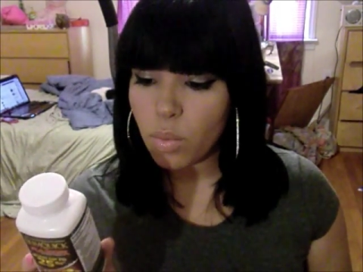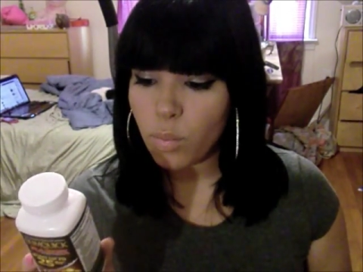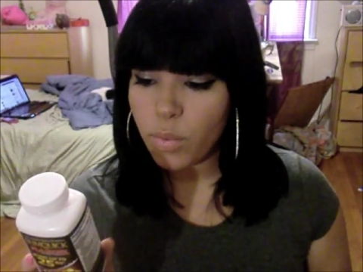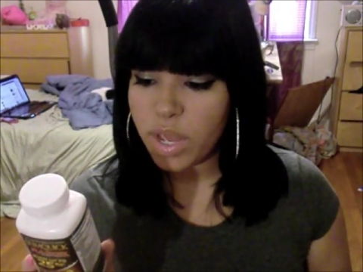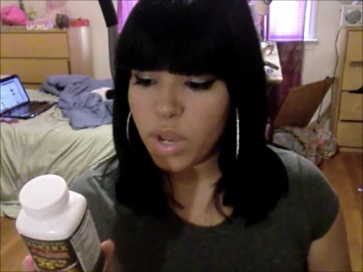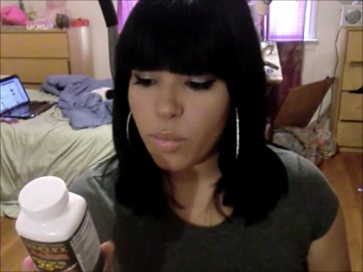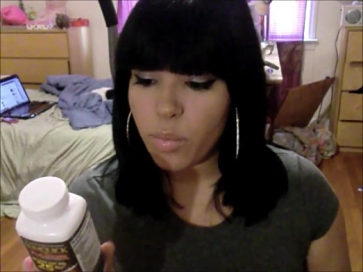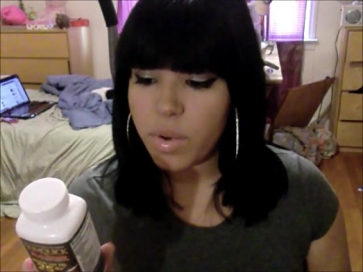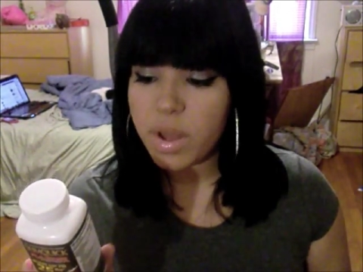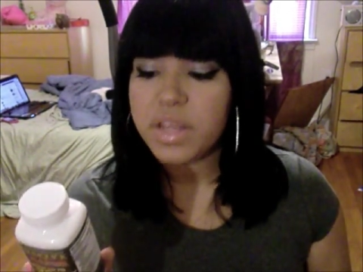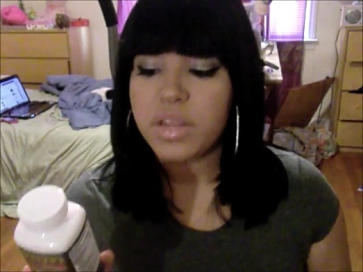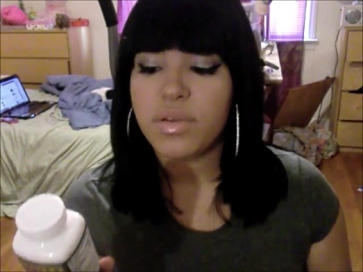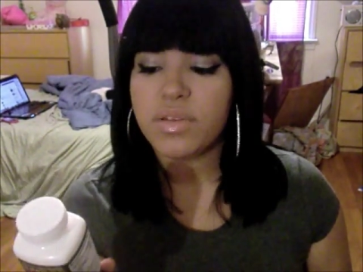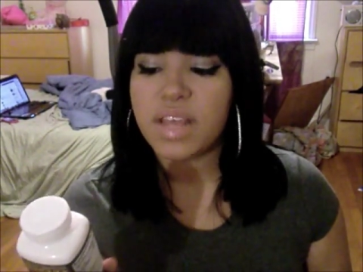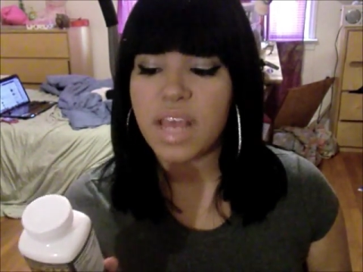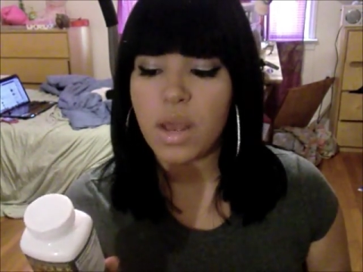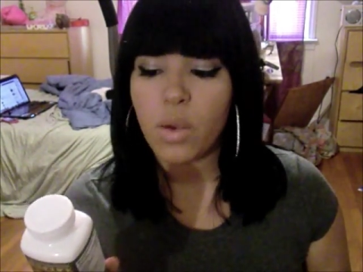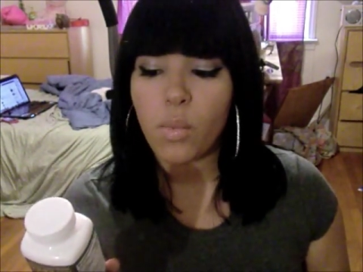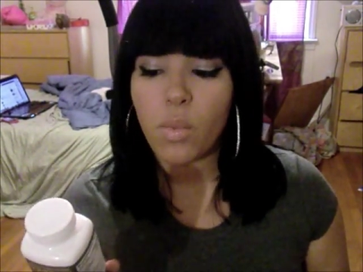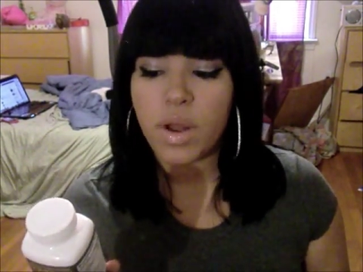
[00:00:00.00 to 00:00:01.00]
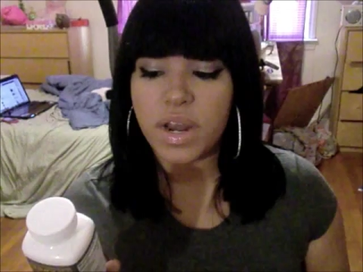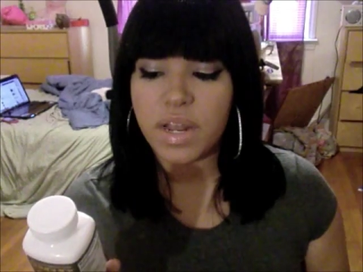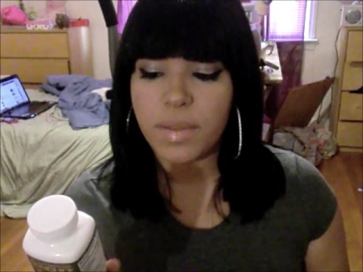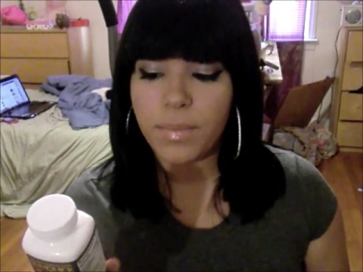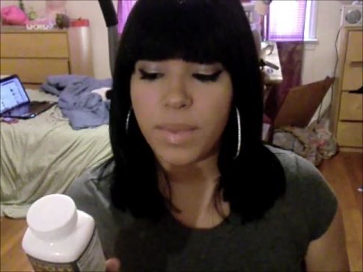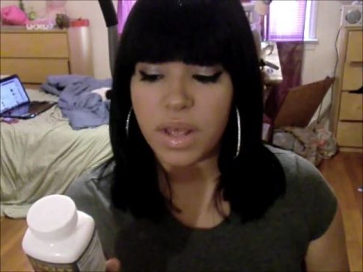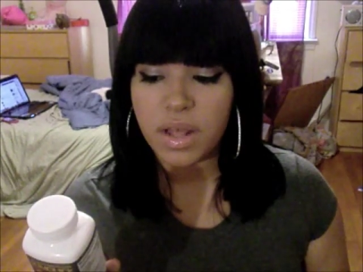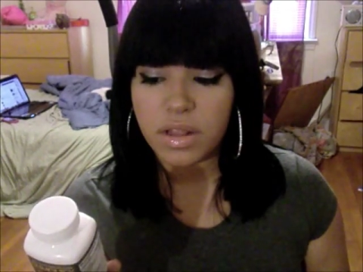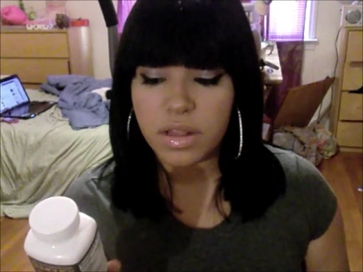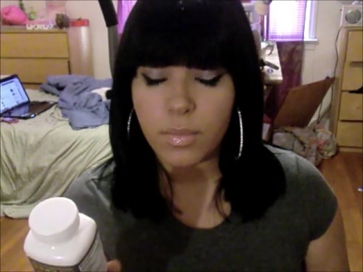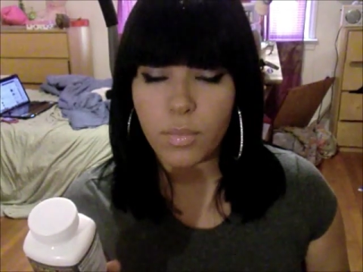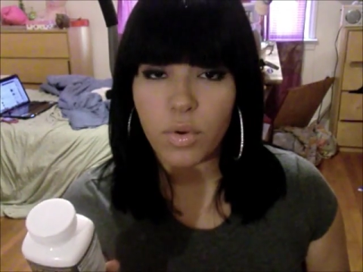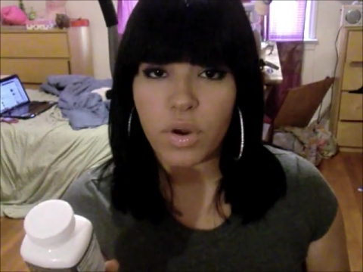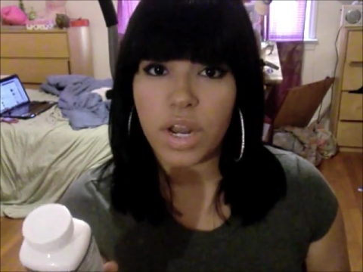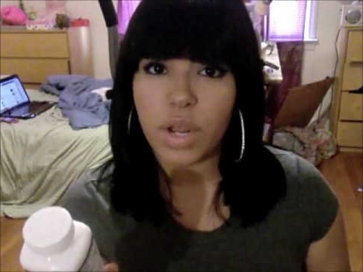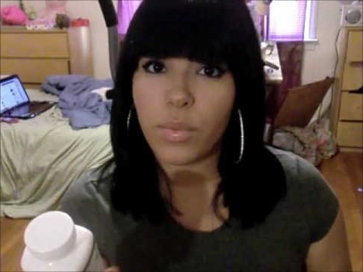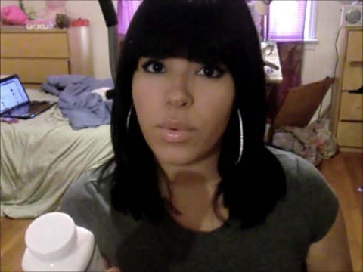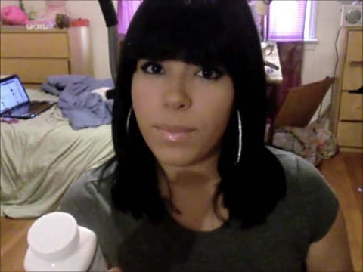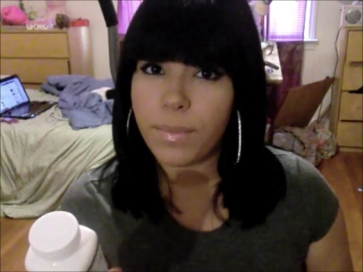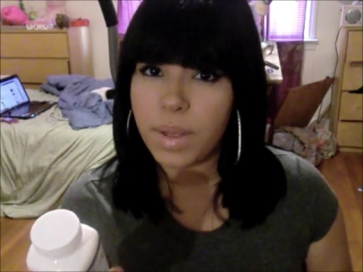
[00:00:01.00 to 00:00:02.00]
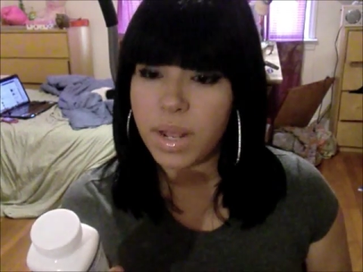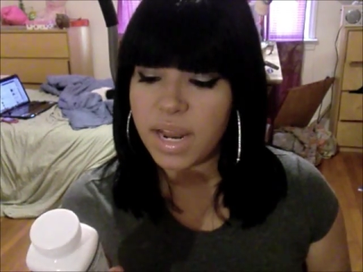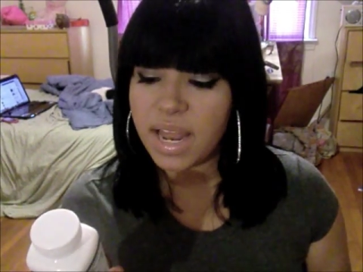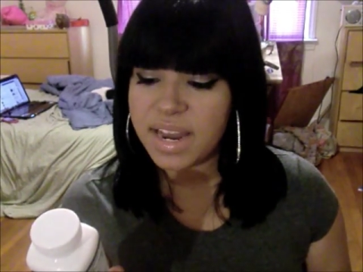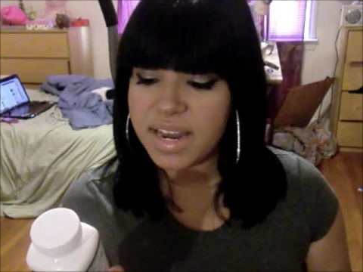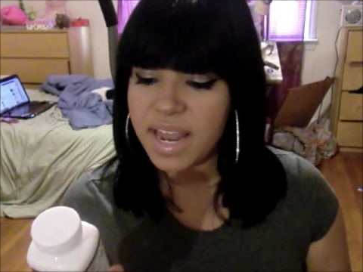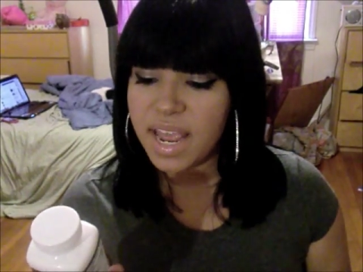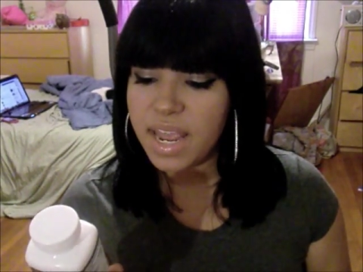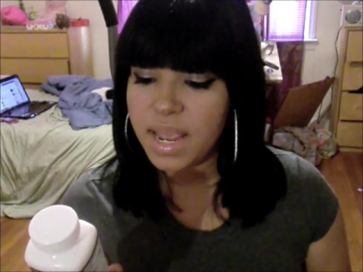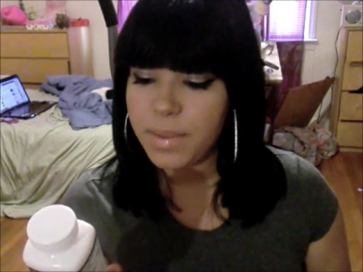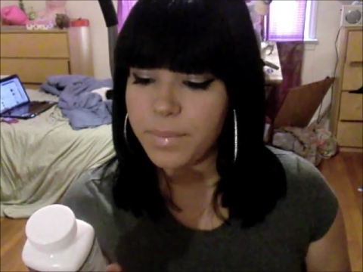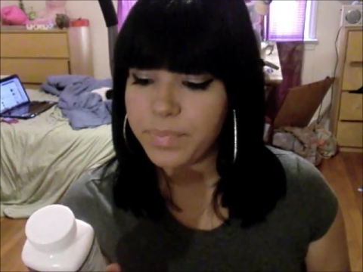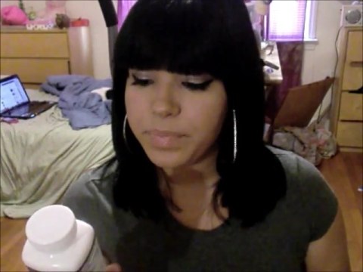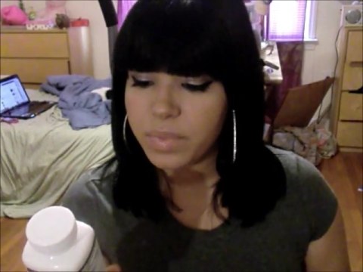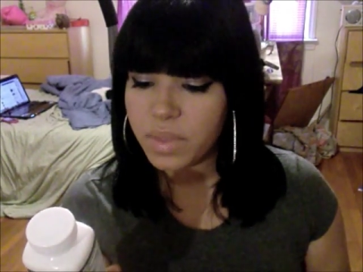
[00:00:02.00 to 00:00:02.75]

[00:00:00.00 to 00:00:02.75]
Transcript: week one you take one pill in the morning one pill at night